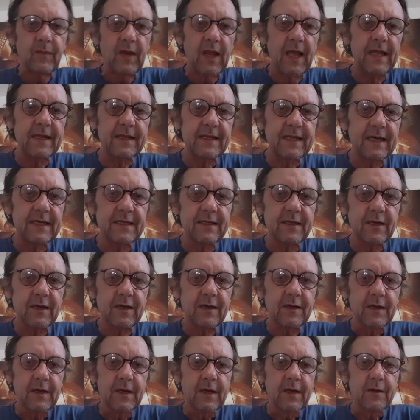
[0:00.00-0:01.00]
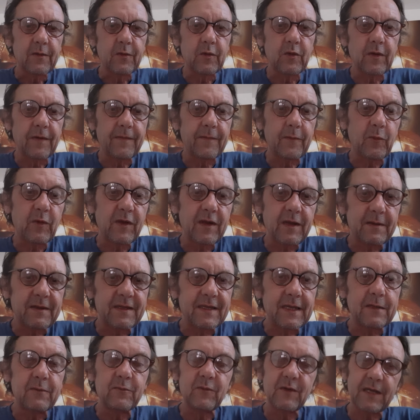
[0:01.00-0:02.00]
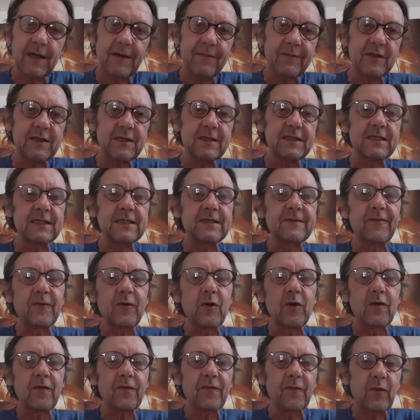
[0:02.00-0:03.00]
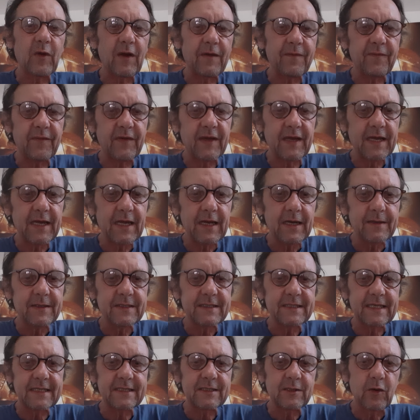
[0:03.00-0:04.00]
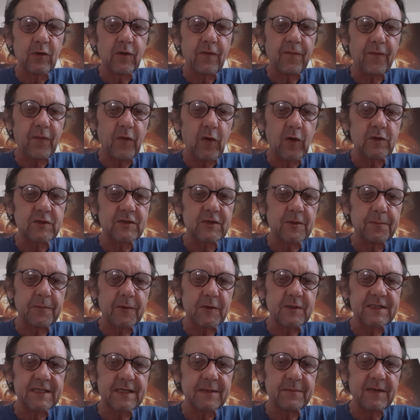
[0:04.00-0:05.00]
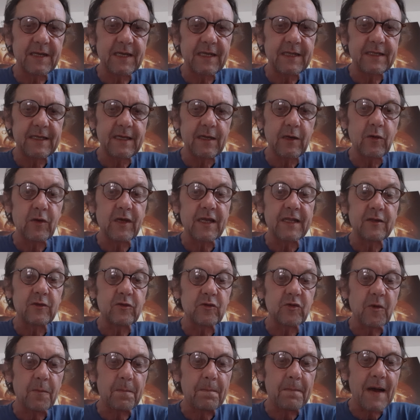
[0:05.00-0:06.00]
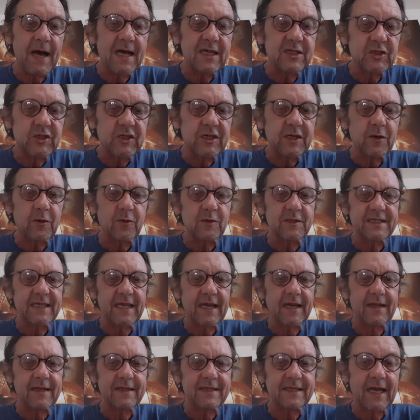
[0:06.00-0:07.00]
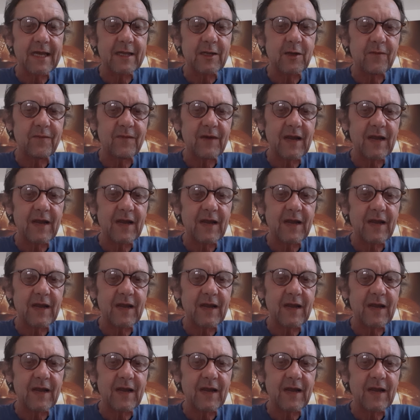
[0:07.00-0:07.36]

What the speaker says: And then we have this Four of Raphael. It says, look for the possibility, look into the magical side of